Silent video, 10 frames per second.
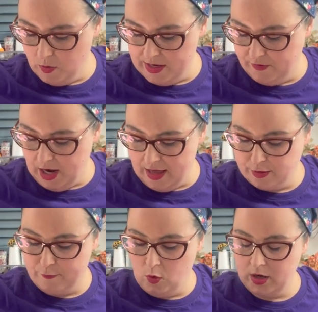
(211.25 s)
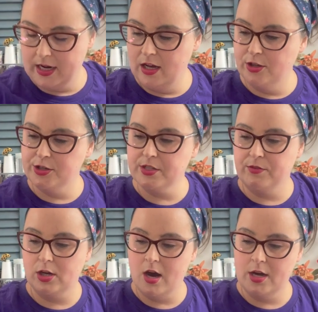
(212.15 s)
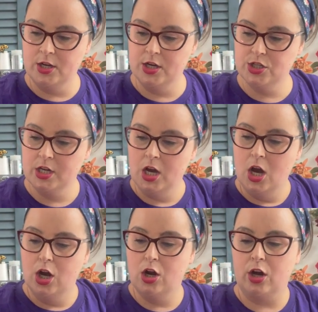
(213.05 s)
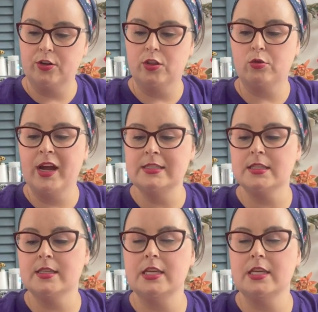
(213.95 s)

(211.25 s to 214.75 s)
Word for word: we've got the four colors of the Cottage Garden threads.